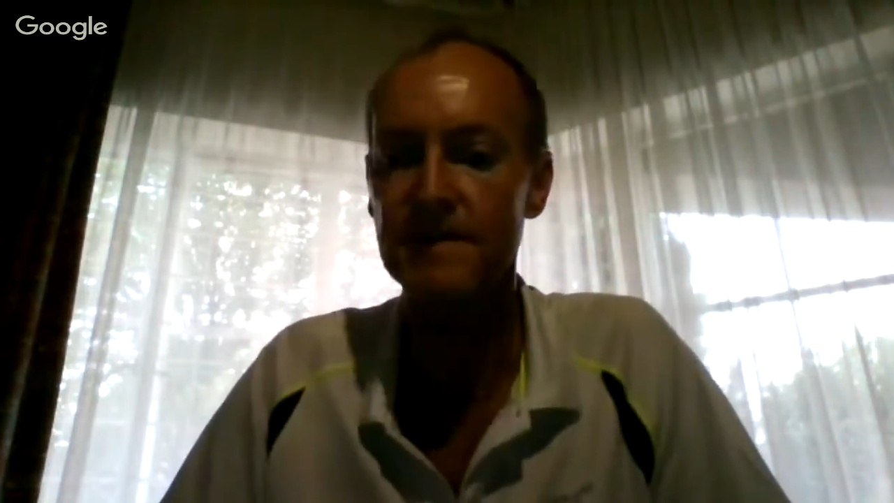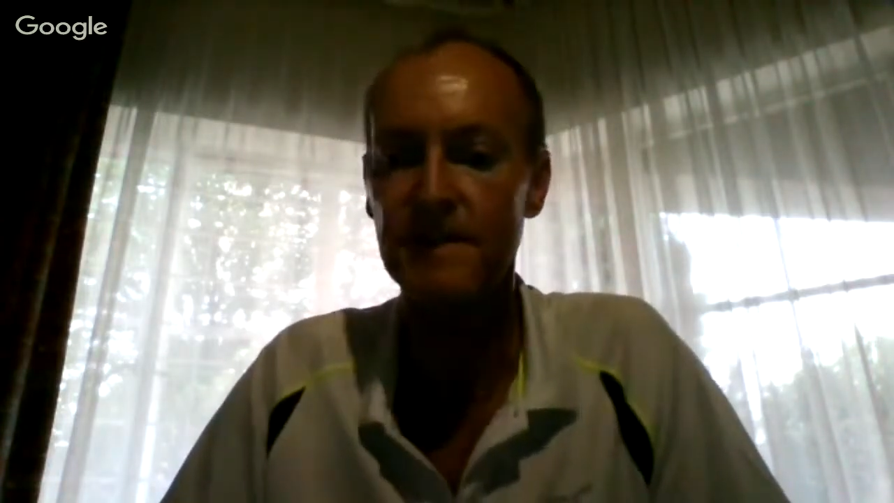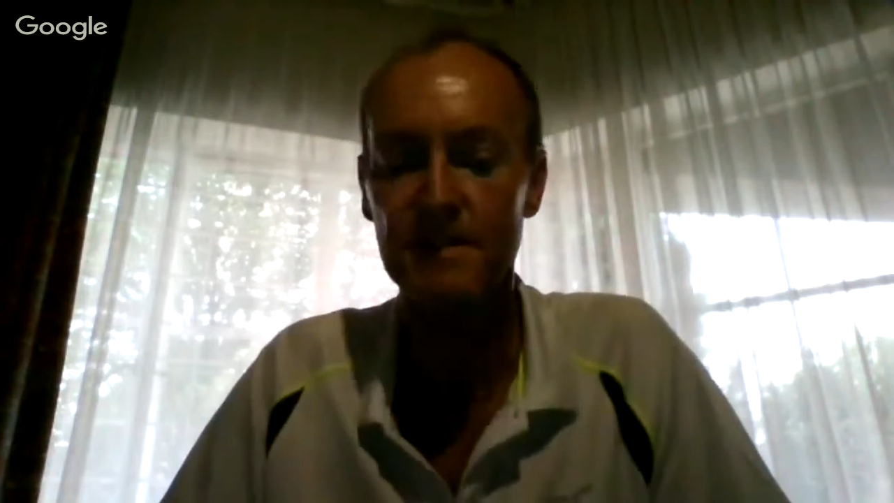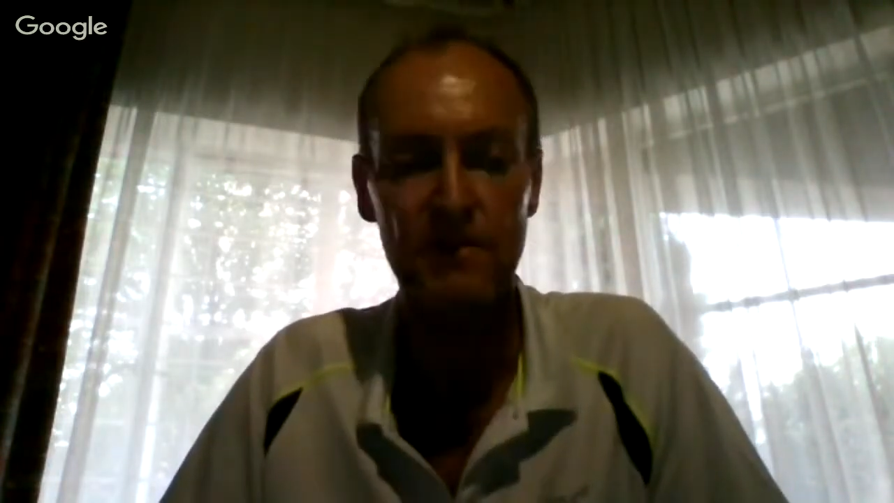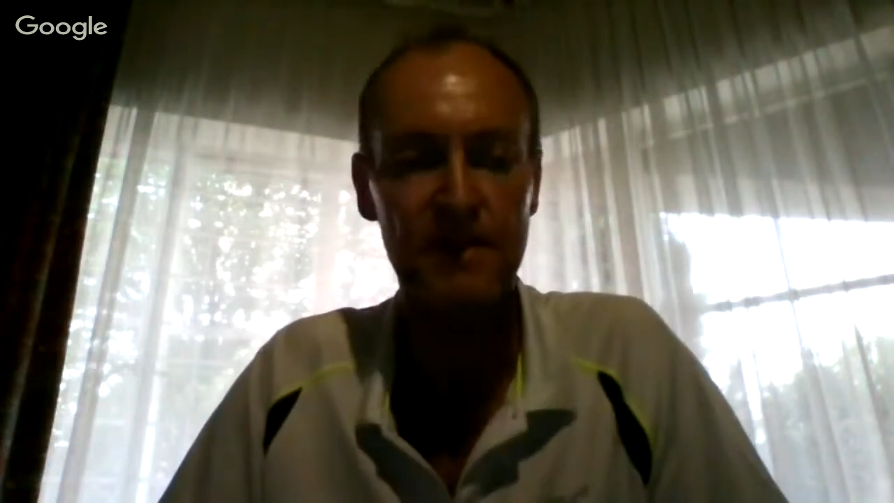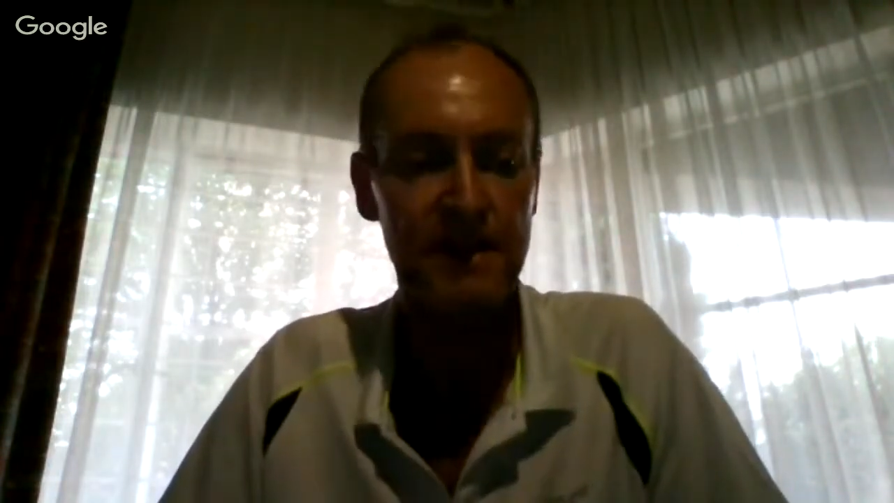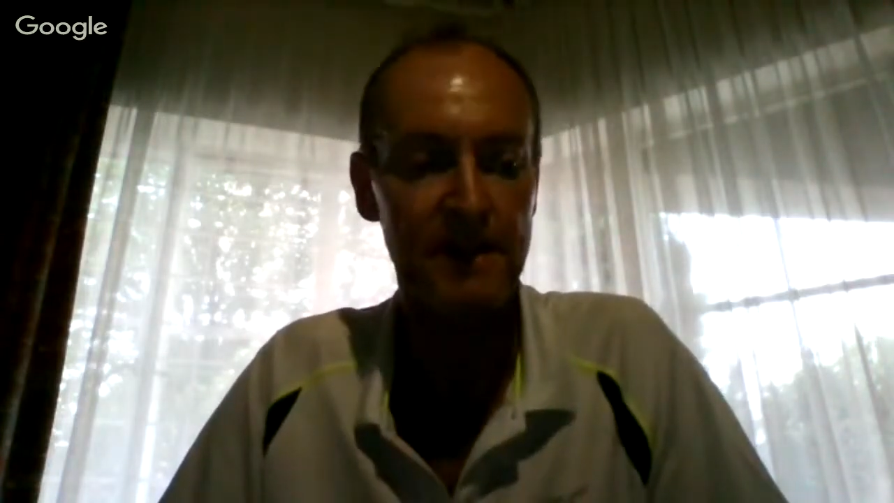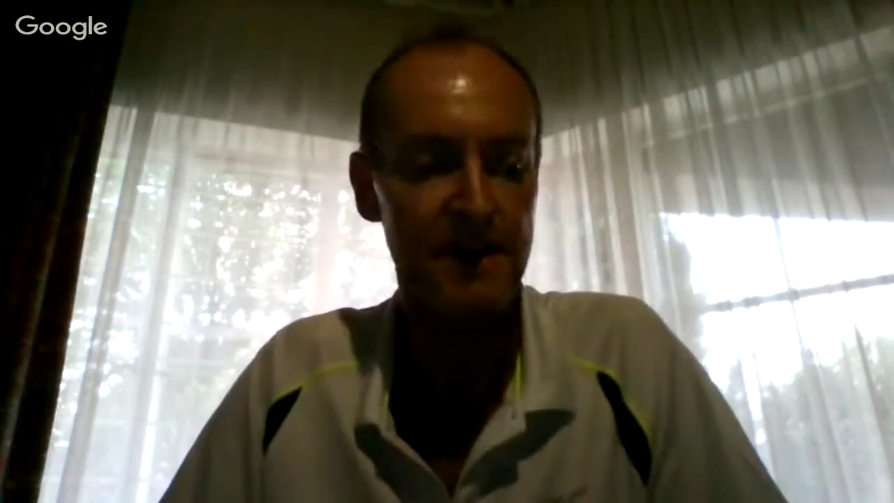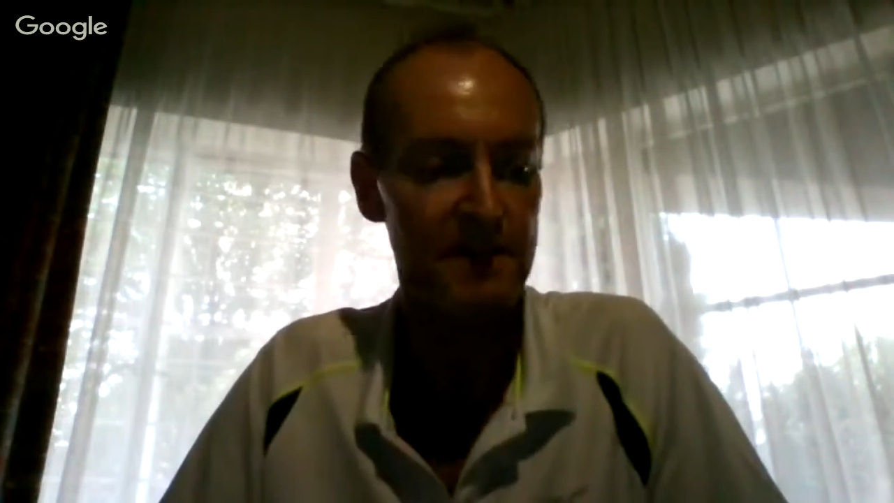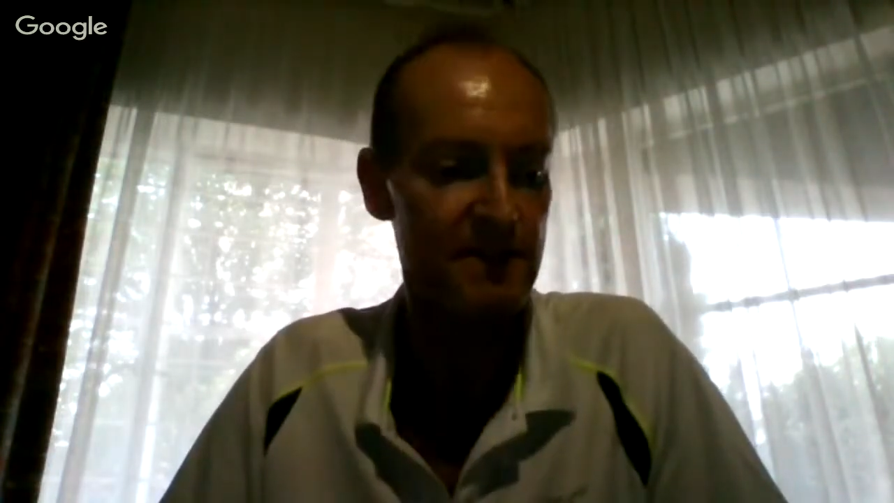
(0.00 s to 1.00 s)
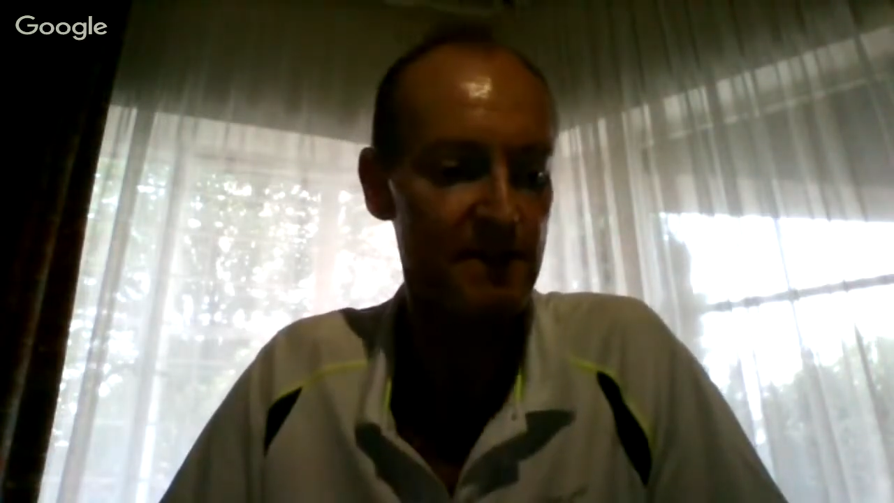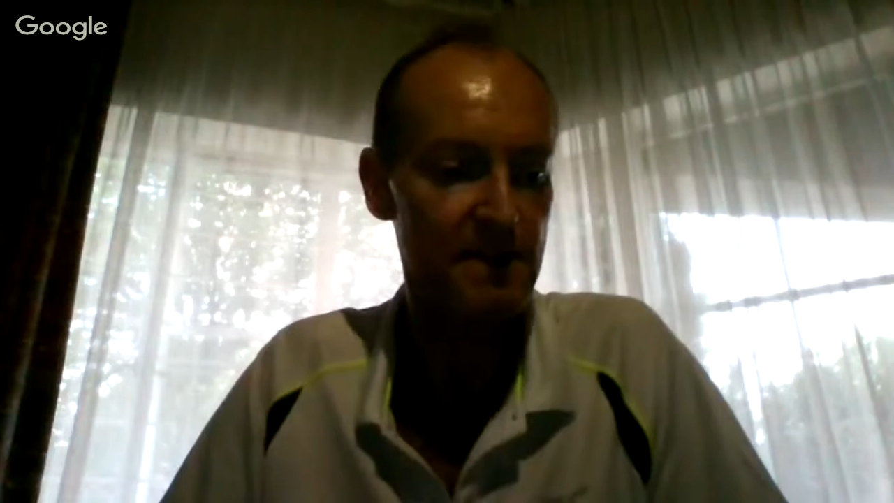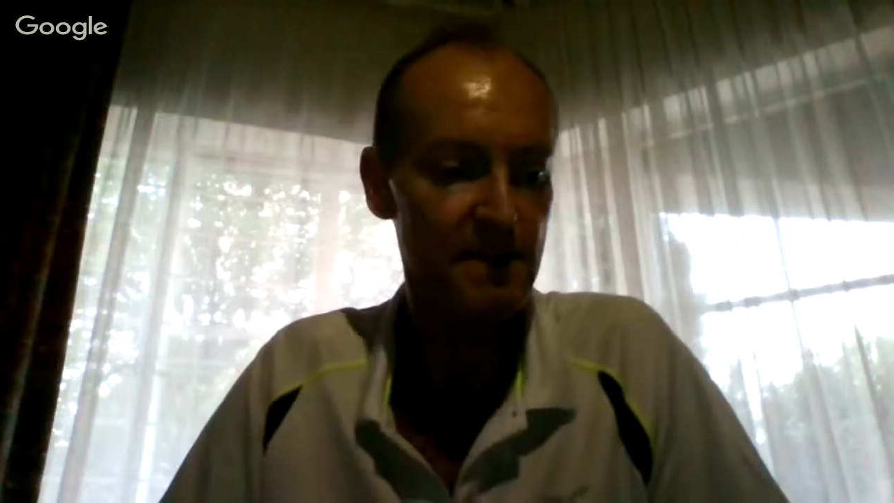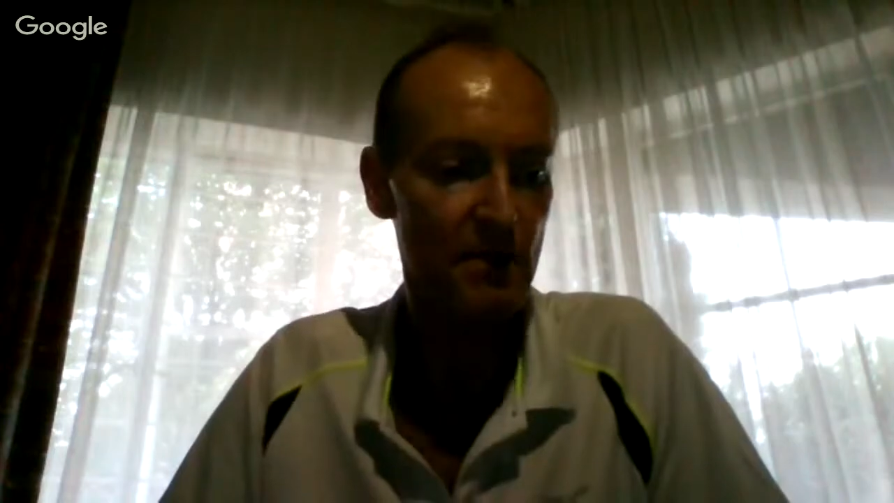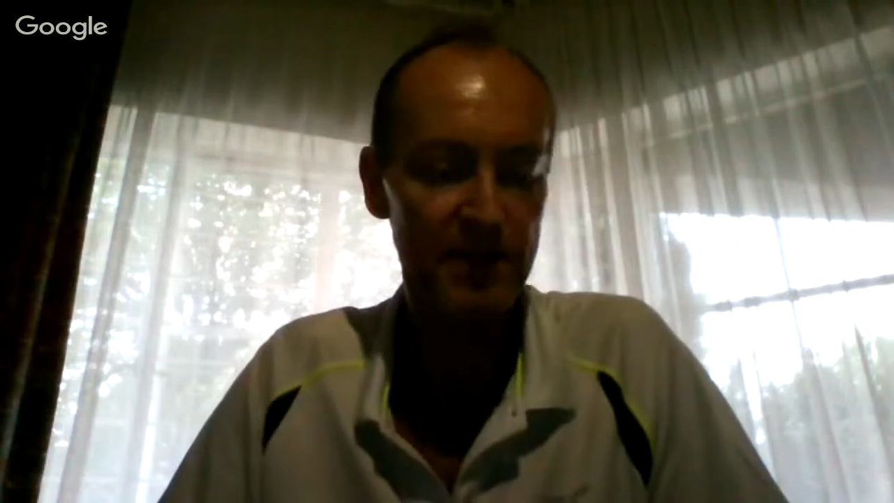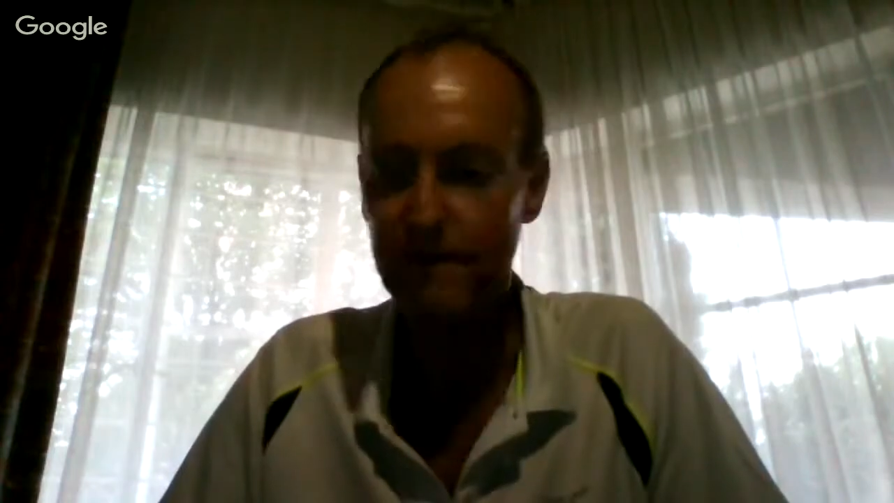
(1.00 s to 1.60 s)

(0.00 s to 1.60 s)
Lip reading: He's looking at what's